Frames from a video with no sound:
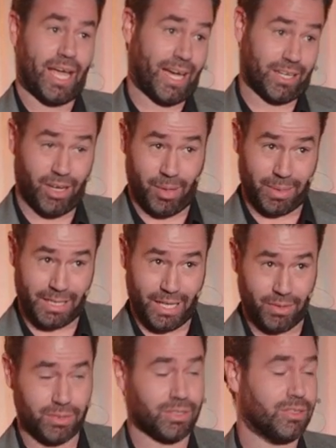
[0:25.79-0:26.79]
economic
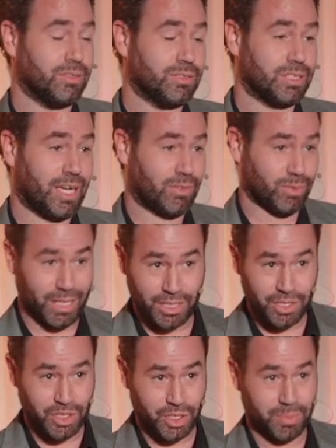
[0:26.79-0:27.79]
downturns,
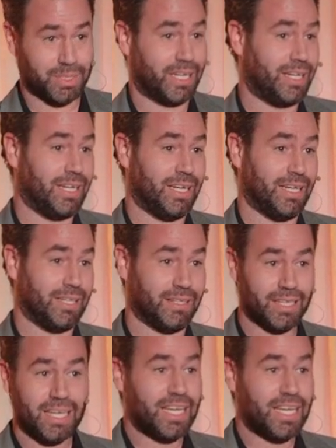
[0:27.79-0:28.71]
relationships ending,